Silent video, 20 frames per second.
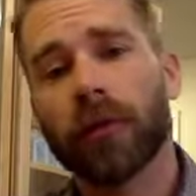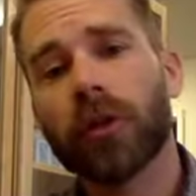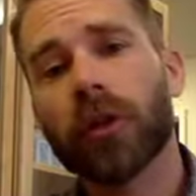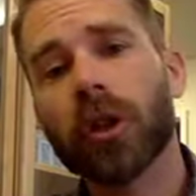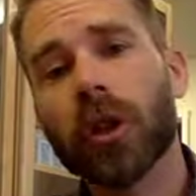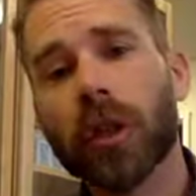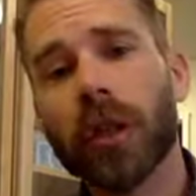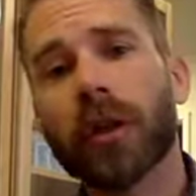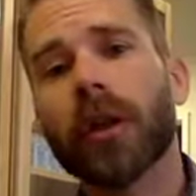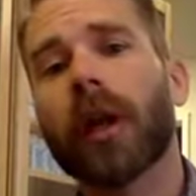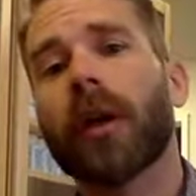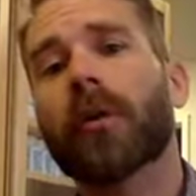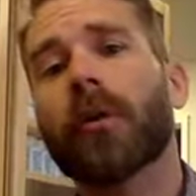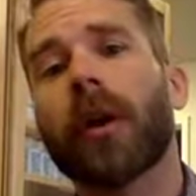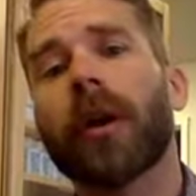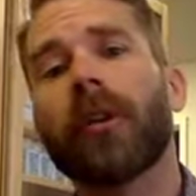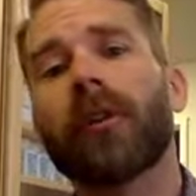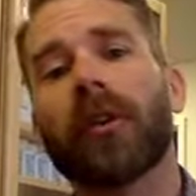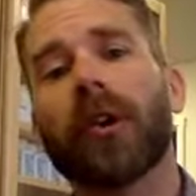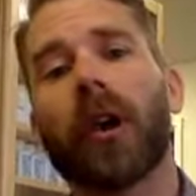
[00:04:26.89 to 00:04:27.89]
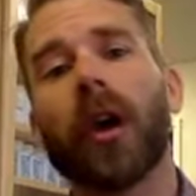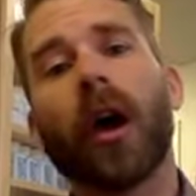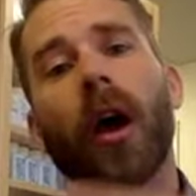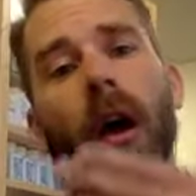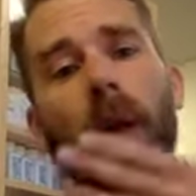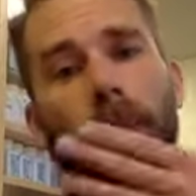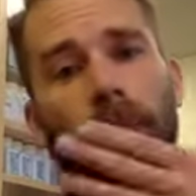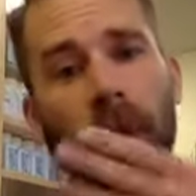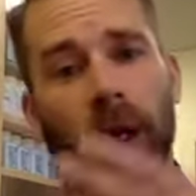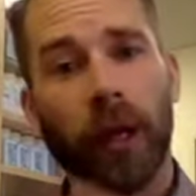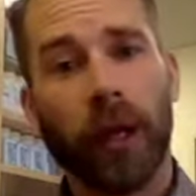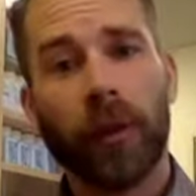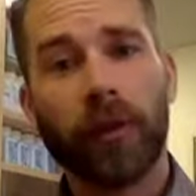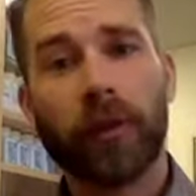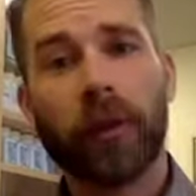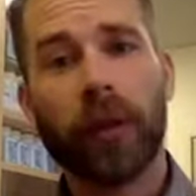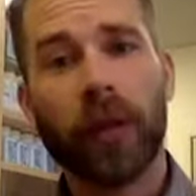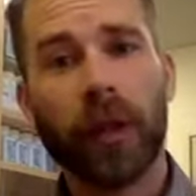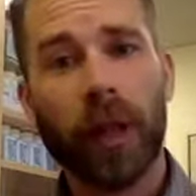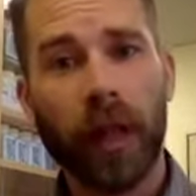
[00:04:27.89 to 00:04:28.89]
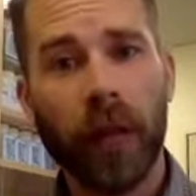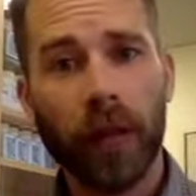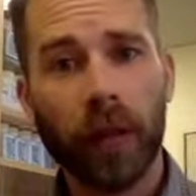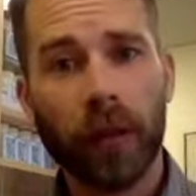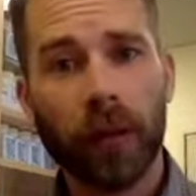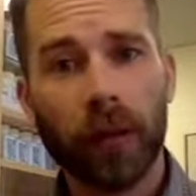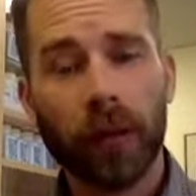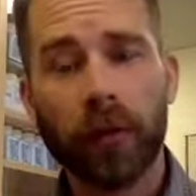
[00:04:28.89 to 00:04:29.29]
qi not rising up enough to the head.